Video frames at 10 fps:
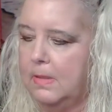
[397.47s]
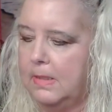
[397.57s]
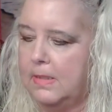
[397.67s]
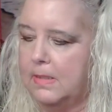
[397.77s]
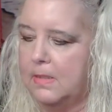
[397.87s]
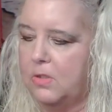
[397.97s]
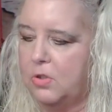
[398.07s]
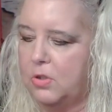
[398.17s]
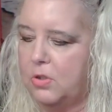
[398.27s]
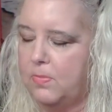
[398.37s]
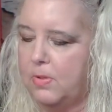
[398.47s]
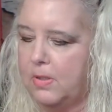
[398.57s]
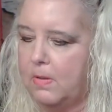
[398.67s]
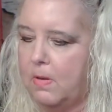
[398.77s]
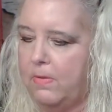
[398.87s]
These decisions you're
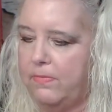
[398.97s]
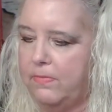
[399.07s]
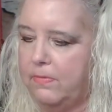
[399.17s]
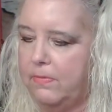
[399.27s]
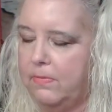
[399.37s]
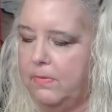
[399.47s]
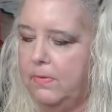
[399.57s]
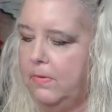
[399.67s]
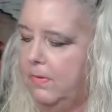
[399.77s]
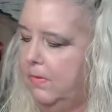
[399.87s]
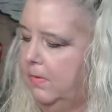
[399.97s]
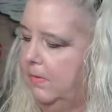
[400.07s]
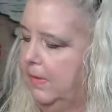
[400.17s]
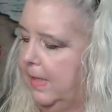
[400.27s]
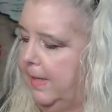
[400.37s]
putting off.
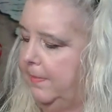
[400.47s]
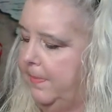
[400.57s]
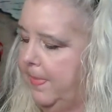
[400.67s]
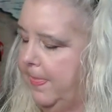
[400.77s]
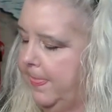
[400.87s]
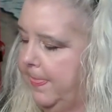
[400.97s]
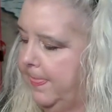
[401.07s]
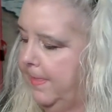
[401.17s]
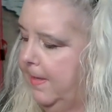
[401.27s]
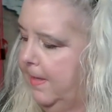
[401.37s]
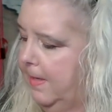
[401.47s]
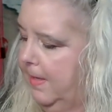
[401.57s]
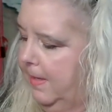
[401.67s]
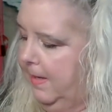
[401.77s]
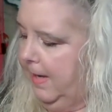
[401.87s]
Okay?
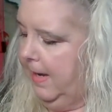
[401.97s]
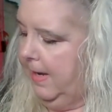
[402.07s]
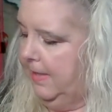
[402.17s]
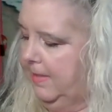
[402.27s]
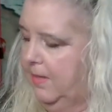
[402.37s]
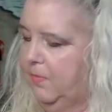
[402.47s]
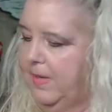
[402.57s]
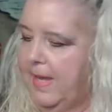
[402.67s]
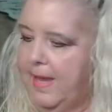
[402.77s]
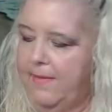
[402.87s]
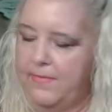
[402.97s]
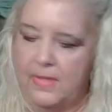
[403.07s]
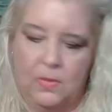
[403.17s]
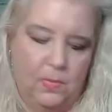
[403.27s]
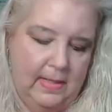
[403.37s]
And then we have
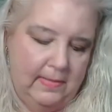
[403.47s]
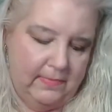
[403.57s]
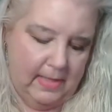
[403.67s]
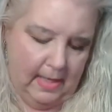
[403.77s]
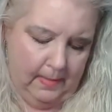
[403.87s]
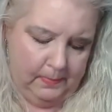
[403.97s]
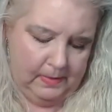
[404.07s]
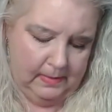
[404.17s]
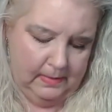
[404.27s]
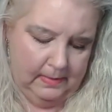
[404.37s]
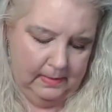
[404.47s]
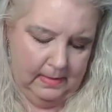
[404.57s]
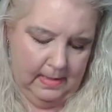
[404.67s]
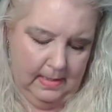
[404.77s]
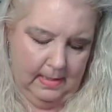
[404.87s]
the Queen of Cups
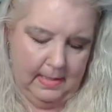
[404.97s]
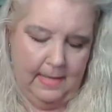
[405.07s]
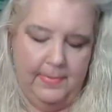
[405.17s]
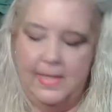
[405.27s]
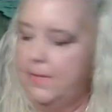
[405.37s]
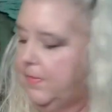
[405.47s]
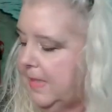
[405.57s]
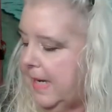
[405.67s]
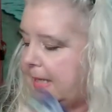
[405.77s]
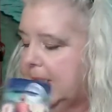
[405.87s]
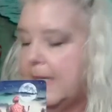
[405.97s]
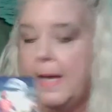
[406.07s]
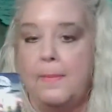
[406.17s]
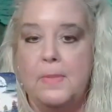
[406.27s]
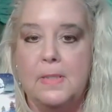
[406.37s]
coming in with the Eight of
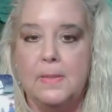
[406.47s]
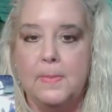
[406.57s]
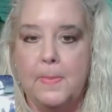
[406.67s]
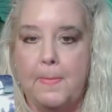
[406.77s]
Cups.